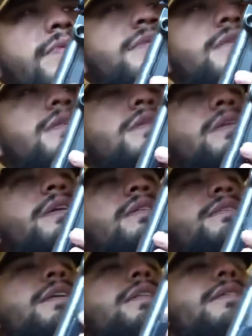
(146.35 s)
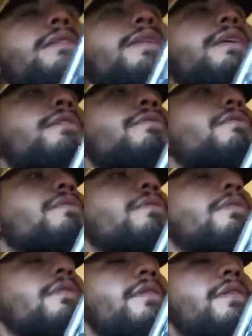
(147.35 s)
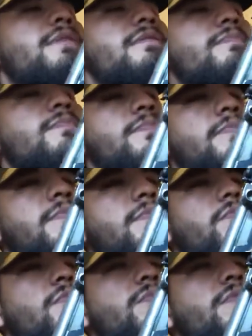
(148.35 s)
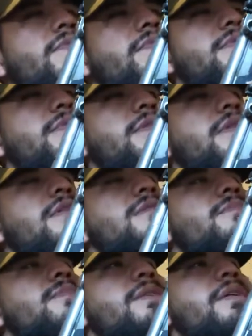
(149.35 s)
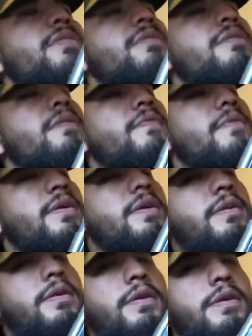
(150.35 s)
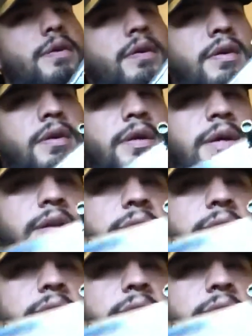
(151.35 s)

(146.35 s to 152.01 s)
the stock and sanded it down, cleaned it up, removed most of the cosmoline that I could off of there, and